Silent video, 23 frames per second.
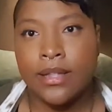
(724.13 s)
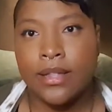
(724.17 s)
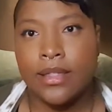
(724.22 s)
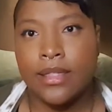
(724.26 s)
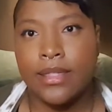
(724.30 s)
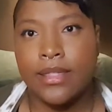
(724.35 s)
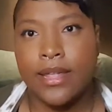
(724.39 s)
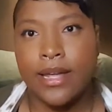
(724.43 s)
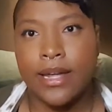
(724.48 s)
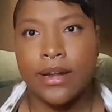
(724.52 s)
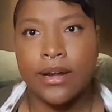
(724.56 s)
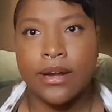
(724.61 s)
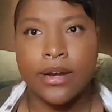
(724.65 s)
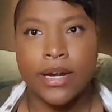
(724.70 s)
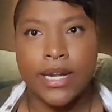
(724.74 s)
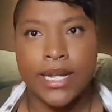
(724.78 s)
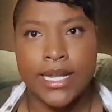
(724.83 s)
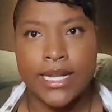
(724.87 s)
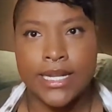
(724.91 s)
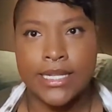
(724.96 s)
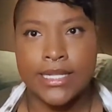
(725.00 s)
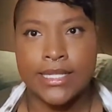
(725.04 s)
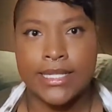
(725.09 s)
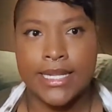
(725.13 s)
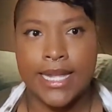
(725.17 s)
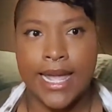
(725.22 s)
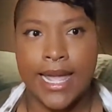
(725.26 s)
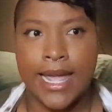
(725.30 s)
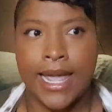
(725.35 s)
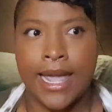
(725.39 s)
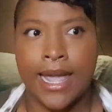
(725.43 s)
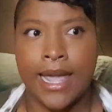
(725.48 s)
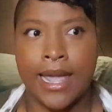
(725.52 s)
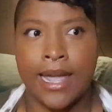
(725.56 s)
there is
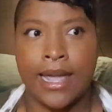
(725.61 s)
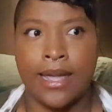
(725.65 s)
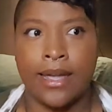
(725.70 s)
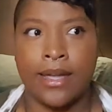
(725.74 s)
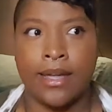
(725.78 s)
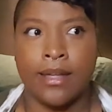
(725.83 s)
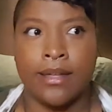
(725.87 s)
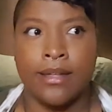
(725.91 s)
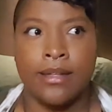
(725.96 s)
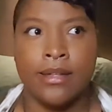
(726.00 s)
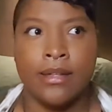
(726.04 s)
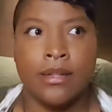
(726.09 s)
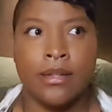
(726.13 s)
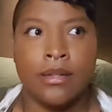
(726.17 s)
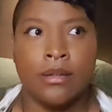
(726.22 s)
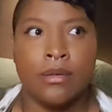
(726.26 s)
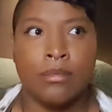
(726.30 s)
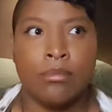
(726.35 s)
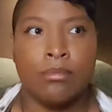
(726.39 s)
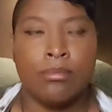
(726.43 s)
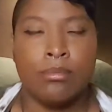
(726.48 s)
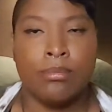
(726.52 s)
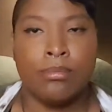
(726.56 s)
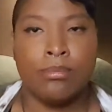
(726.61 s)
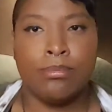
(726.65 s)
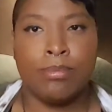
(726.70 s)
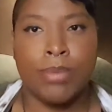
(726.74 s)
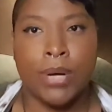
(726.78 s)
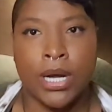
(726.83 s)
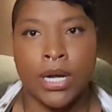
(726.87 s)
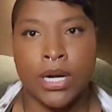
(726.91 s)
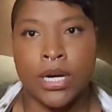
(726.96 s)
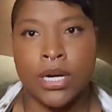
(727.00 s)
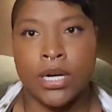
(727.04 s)
a
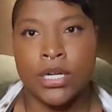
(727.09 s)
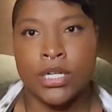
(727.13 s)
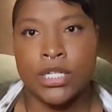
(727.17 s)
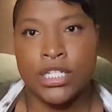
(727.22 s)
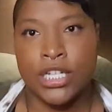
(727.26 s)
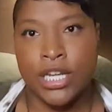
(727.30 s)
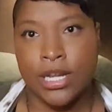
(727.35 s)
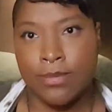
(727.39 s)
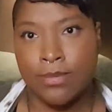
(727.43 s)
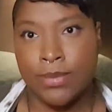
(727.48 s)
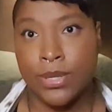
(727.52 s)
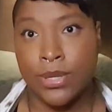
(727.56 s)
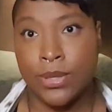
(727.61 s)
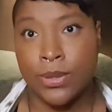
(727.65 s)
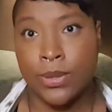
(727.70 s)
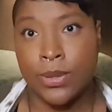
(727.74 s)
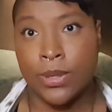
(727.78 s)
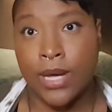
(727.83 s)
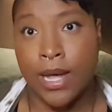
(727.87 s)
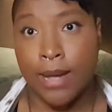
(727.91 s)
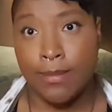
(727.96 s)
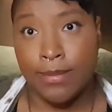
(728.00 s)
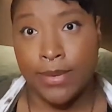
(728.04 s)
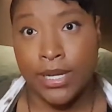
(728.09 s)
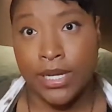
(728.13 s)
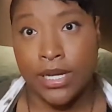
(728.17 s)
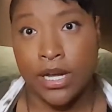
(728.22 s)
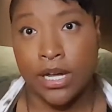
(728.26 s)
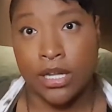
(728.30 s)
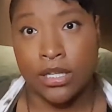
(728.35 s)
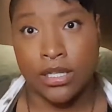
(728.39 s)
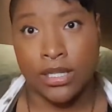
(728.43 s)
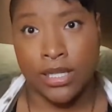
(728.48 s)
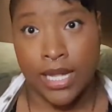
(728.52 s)
bar shampoo company
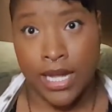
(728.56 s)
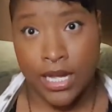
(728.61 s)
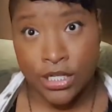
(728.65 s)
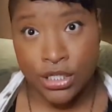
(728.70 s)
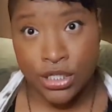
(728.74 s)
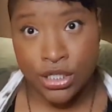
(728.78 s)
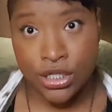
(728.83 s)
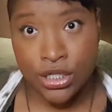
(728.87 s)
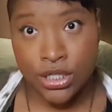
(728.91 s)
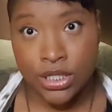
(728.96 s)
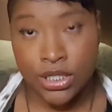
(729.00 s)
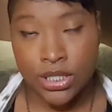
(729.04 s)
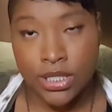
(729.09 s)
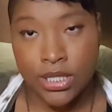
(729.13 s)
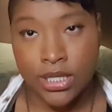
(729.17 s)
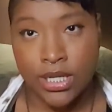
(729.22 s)
called Lush.